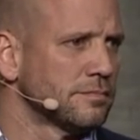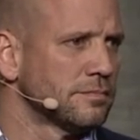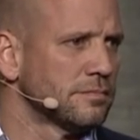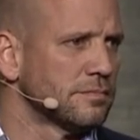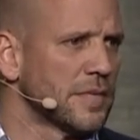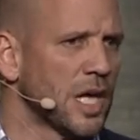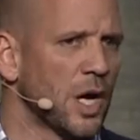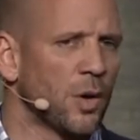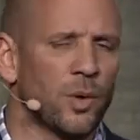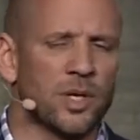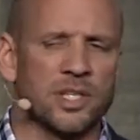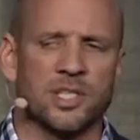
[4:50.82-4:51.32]

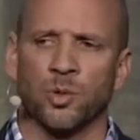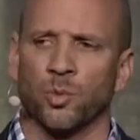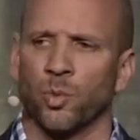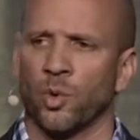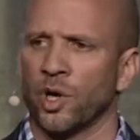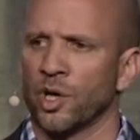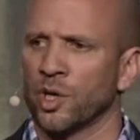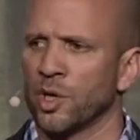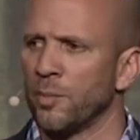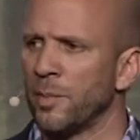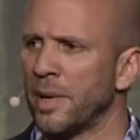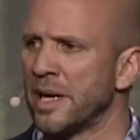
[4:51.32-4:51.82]
I went to
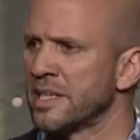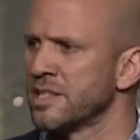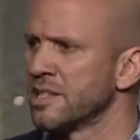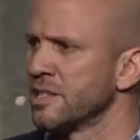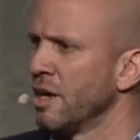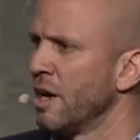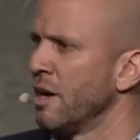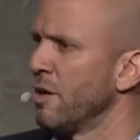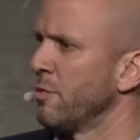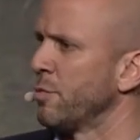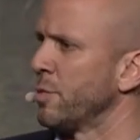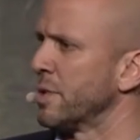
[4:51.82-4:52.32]
work on
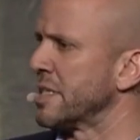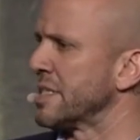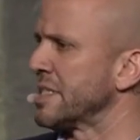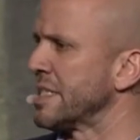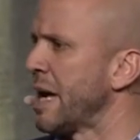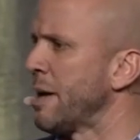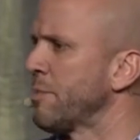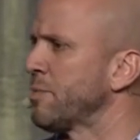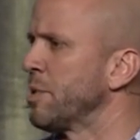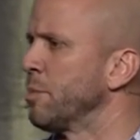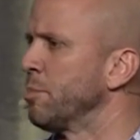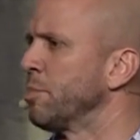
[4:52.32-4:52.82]
myself. We
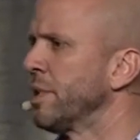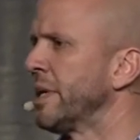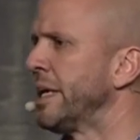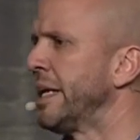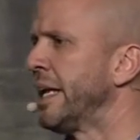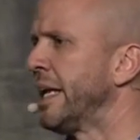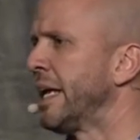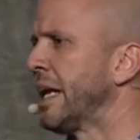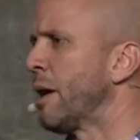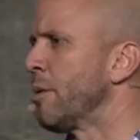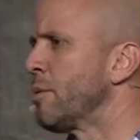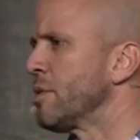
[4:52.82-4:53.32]
stopped the
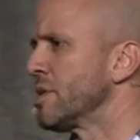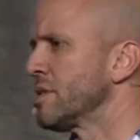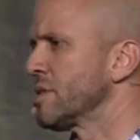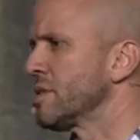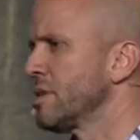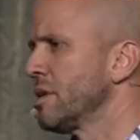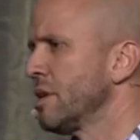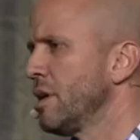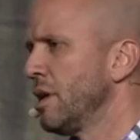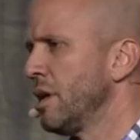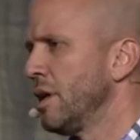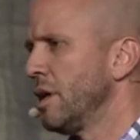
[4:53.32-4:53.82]
bleeding. I
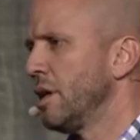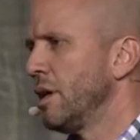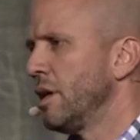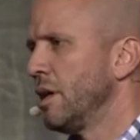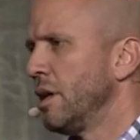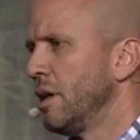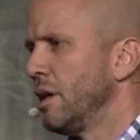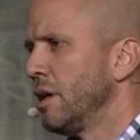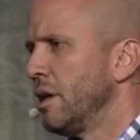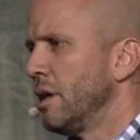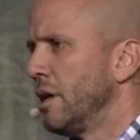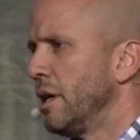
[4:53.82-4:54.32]
was
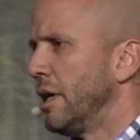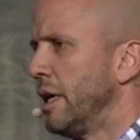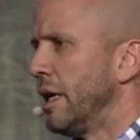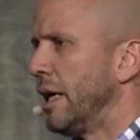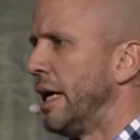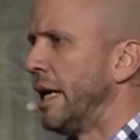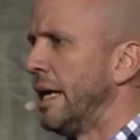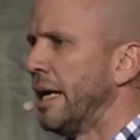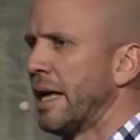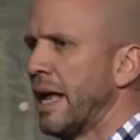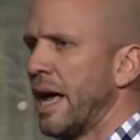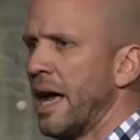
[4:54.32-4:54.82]

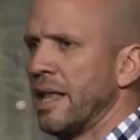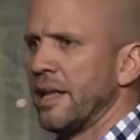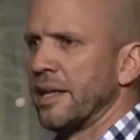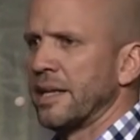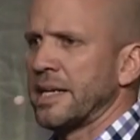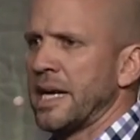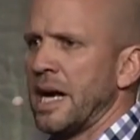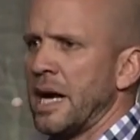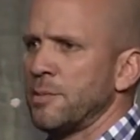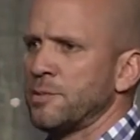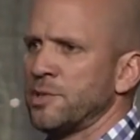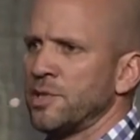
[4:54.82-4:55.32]
in a
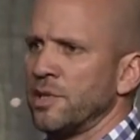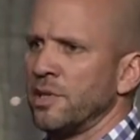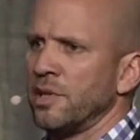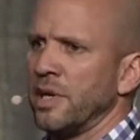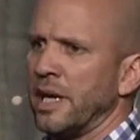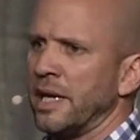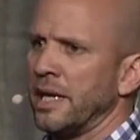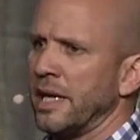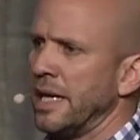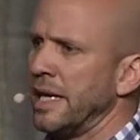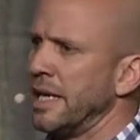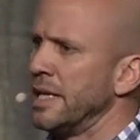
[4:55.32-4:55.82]
helicopter
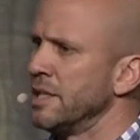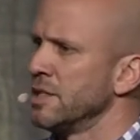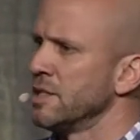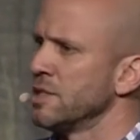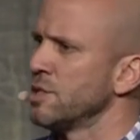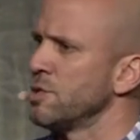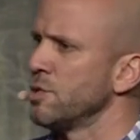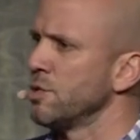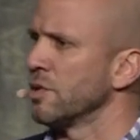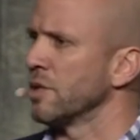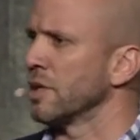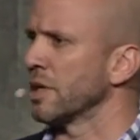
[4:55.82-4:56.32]
and
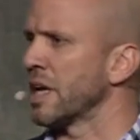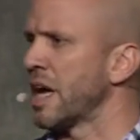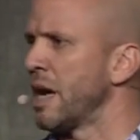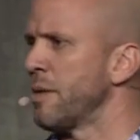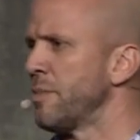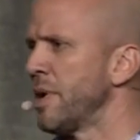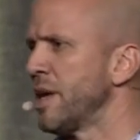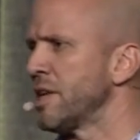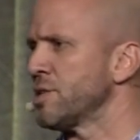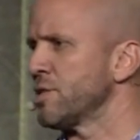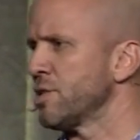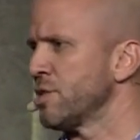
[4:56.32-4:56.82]
into the
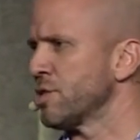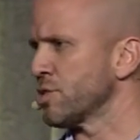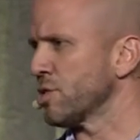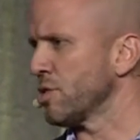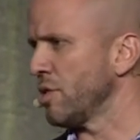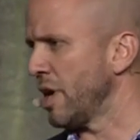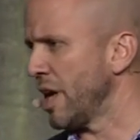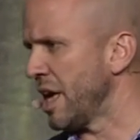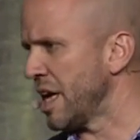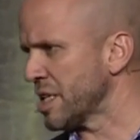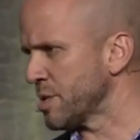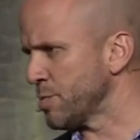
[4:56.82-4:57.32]
combat surgical
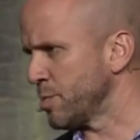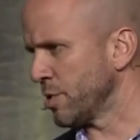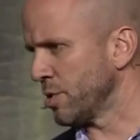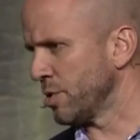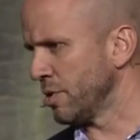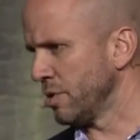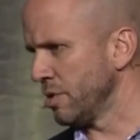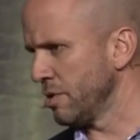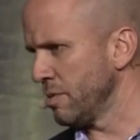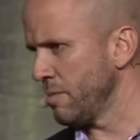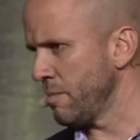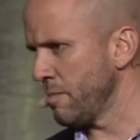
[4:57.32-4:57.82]

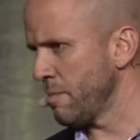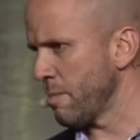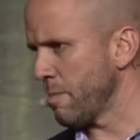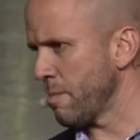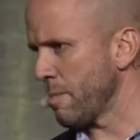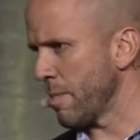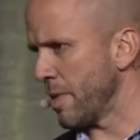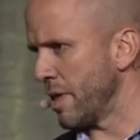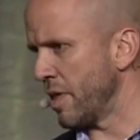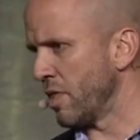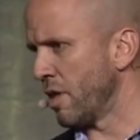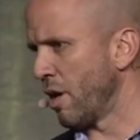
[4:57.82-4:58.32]
hospital
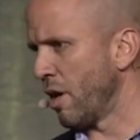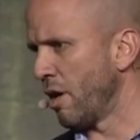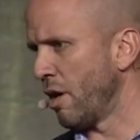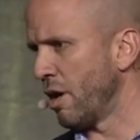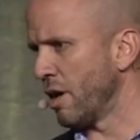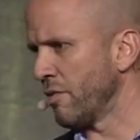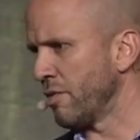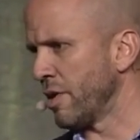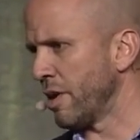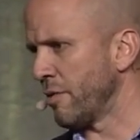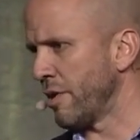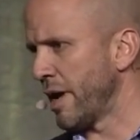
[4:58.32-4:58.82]
in the heart
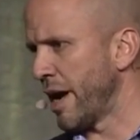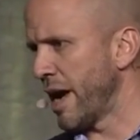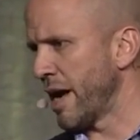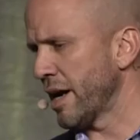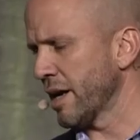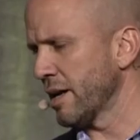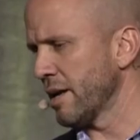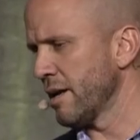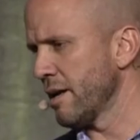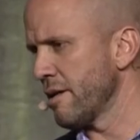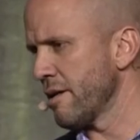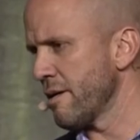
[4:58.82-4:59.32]
of Iraq.